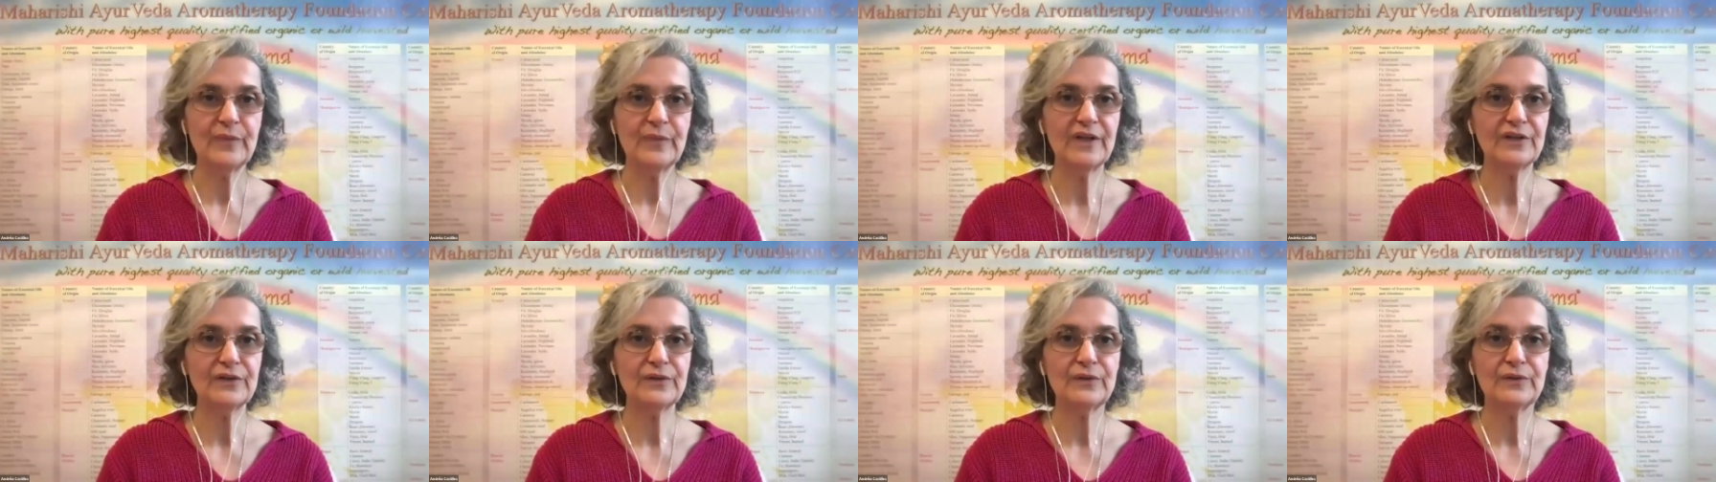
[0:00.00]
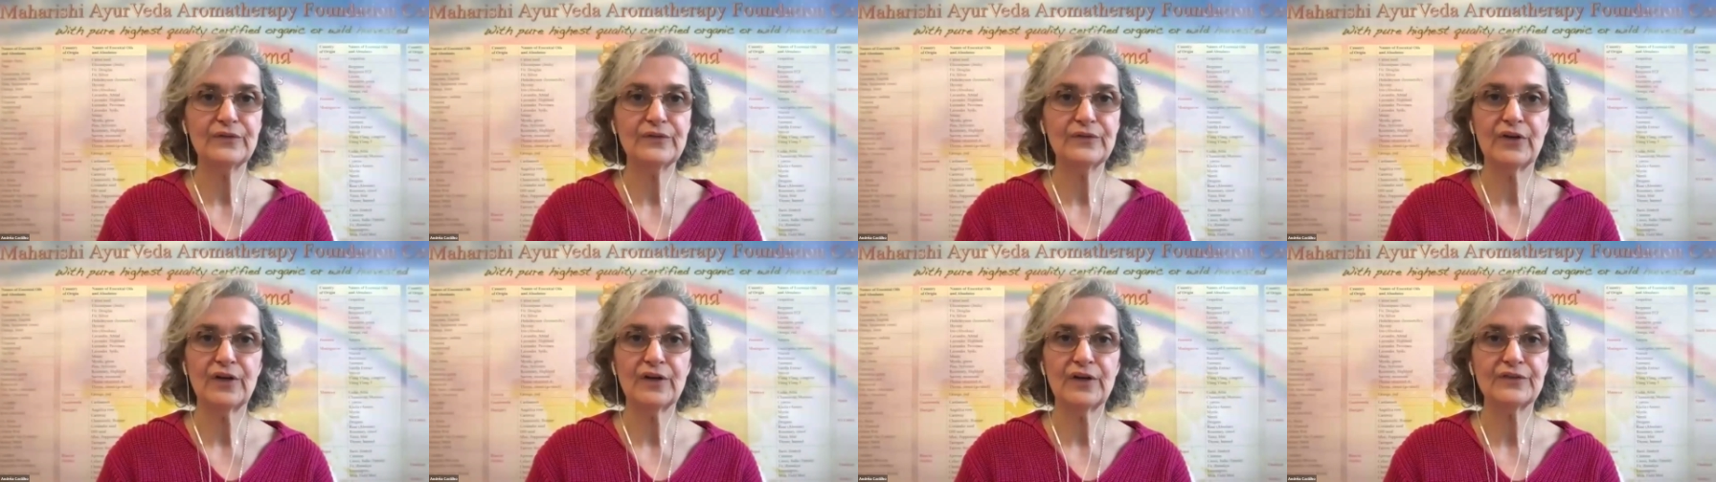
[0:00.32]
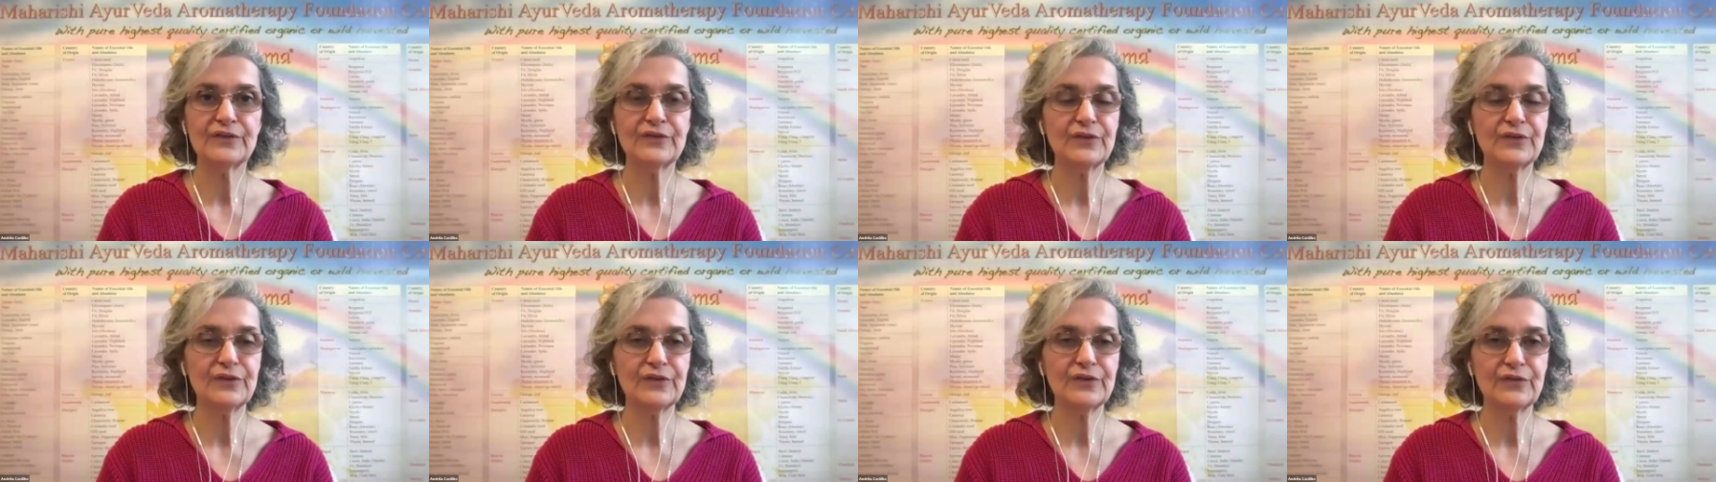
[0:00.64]
medical
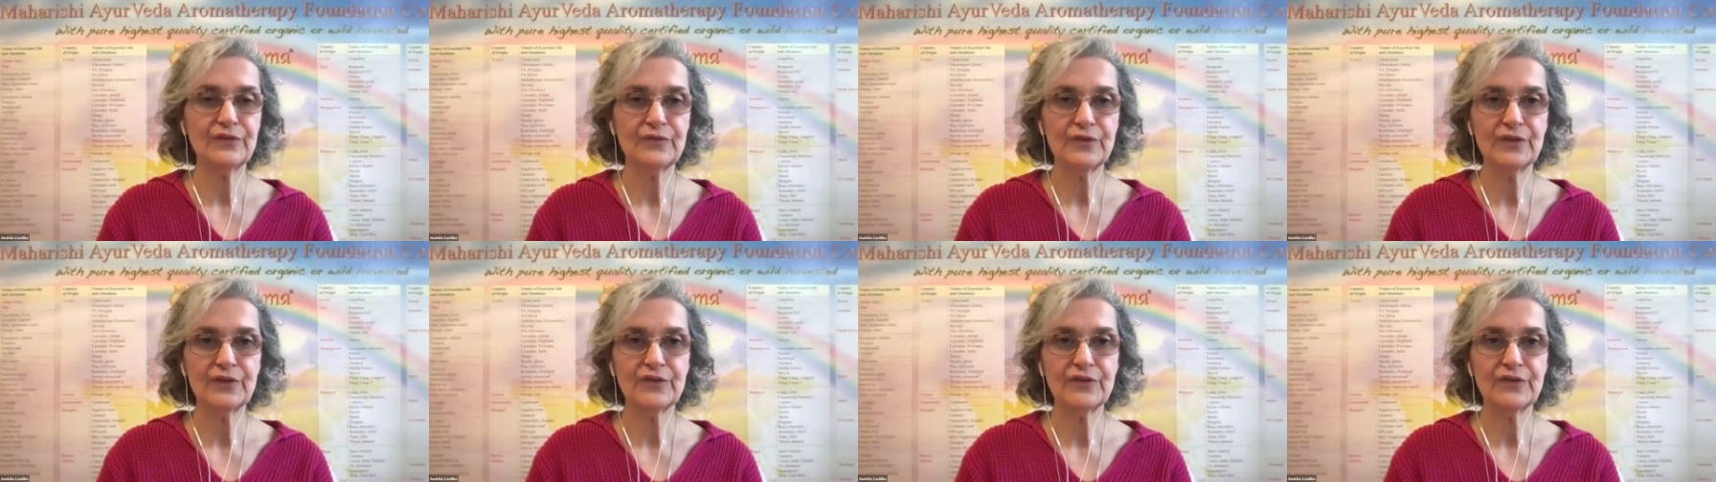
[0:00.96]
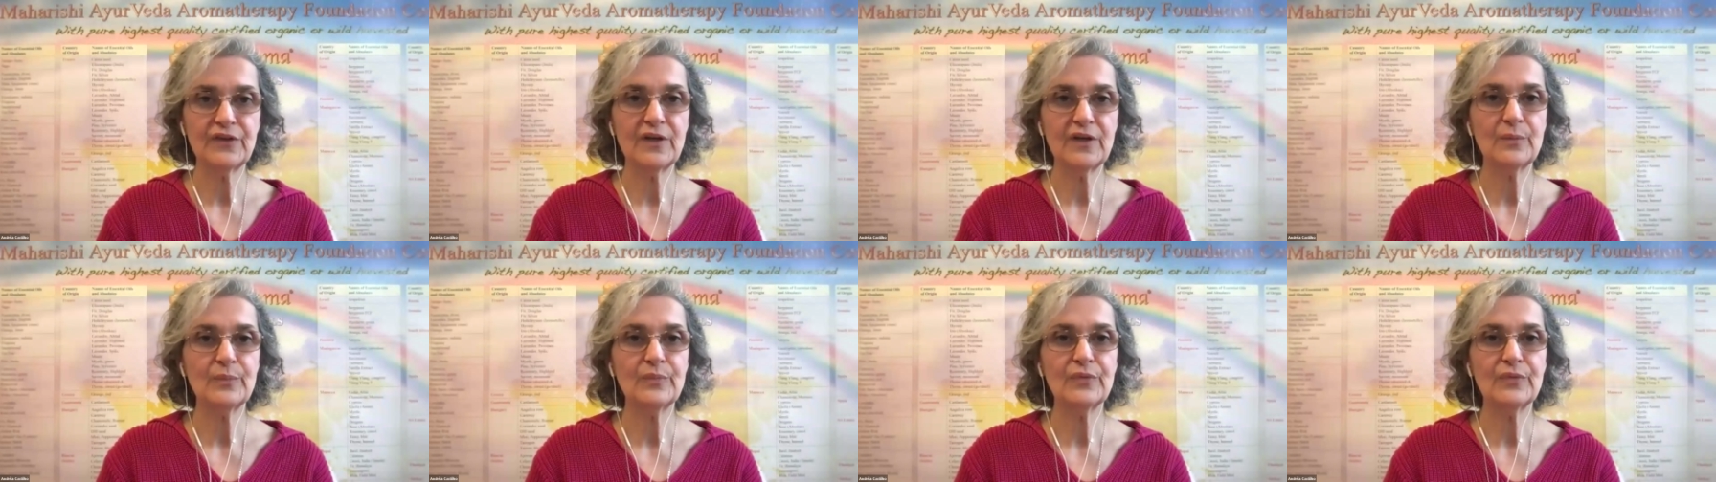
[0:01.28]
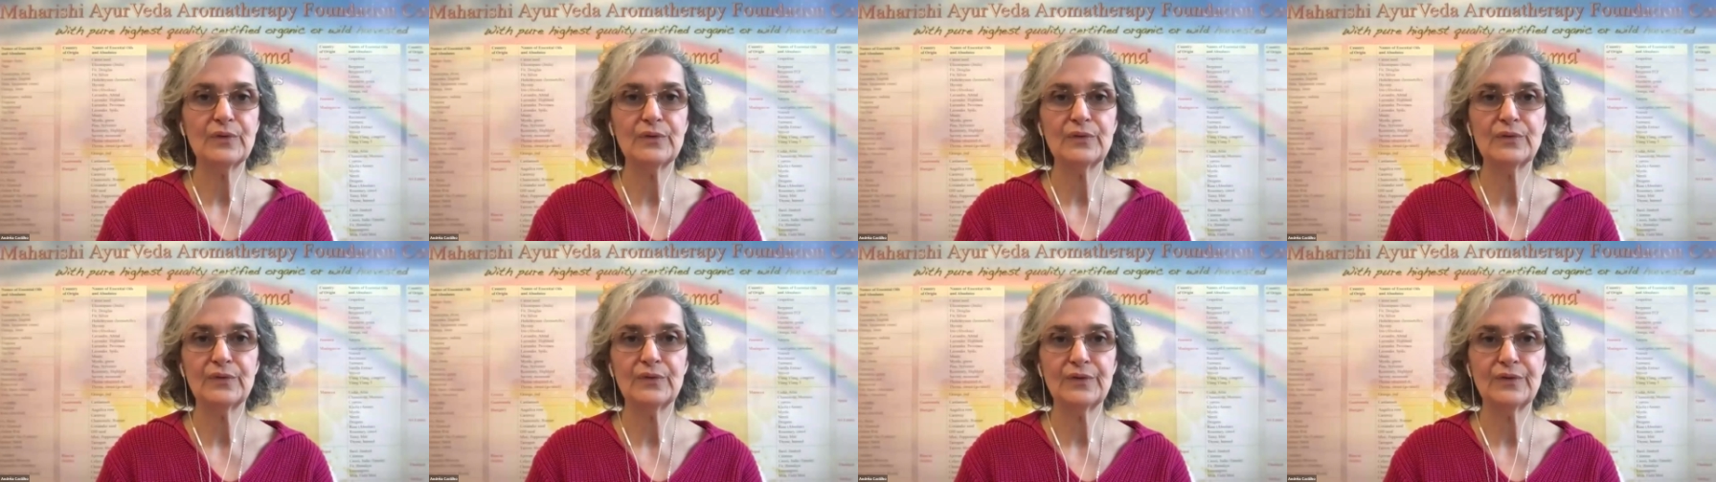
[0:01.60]
doctors, for
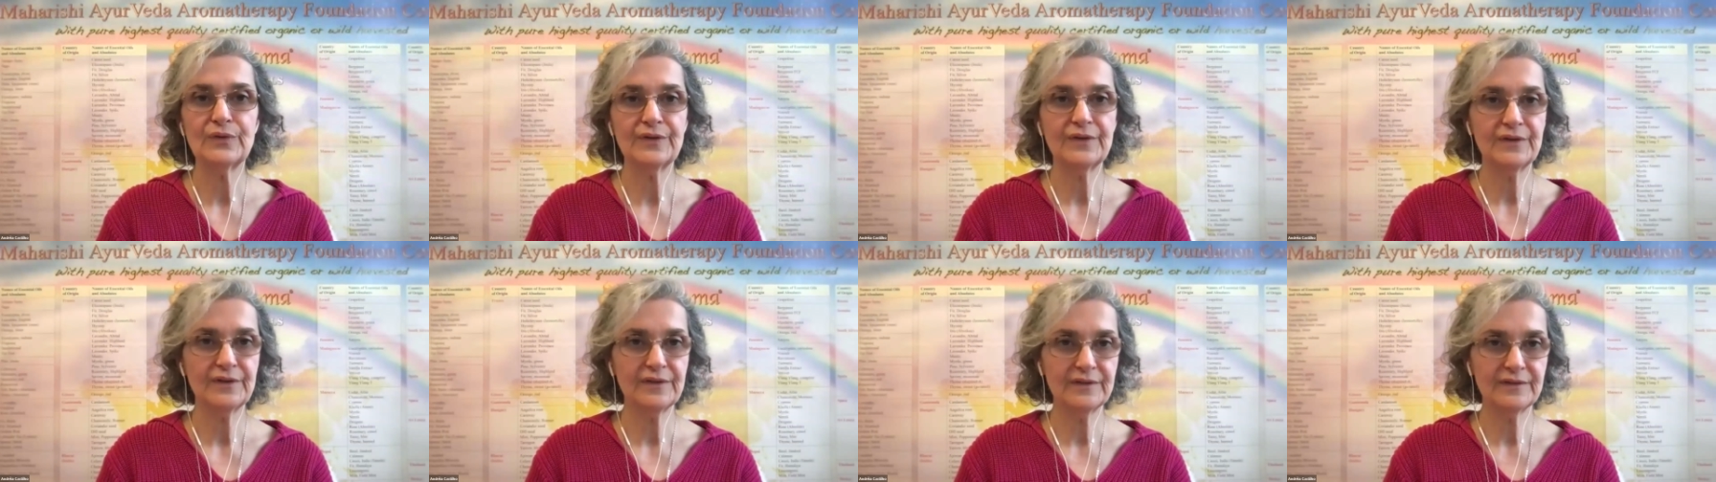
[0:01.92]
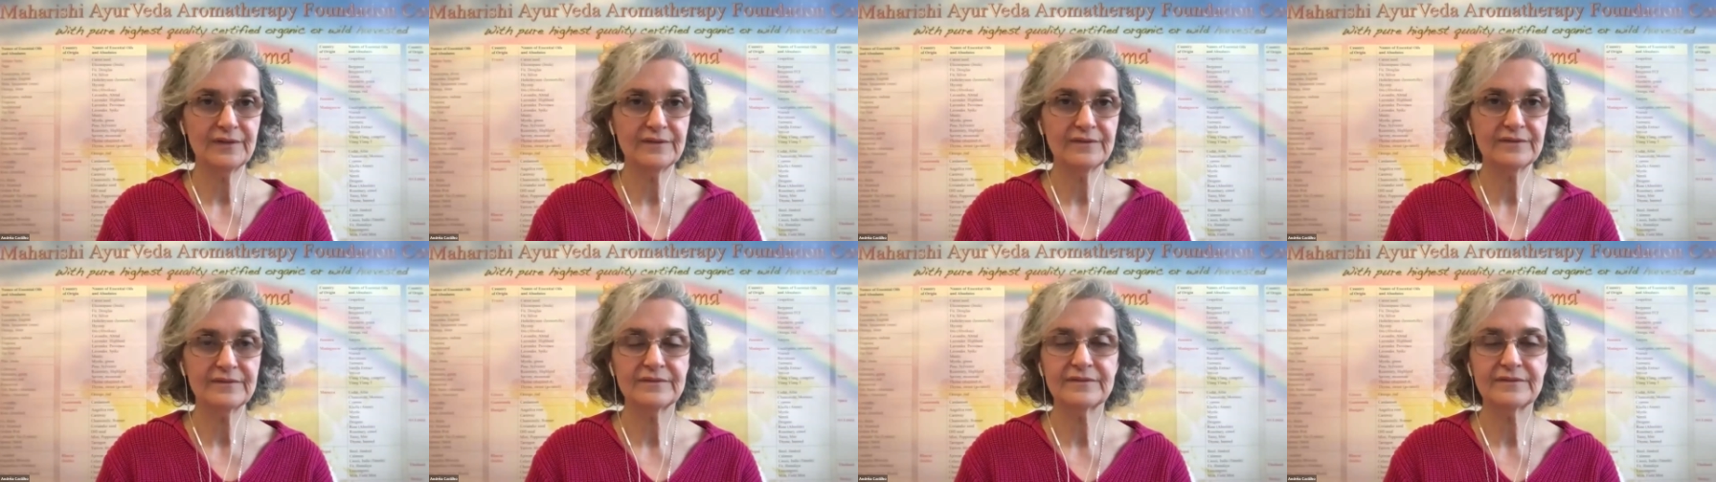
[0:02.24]
example, or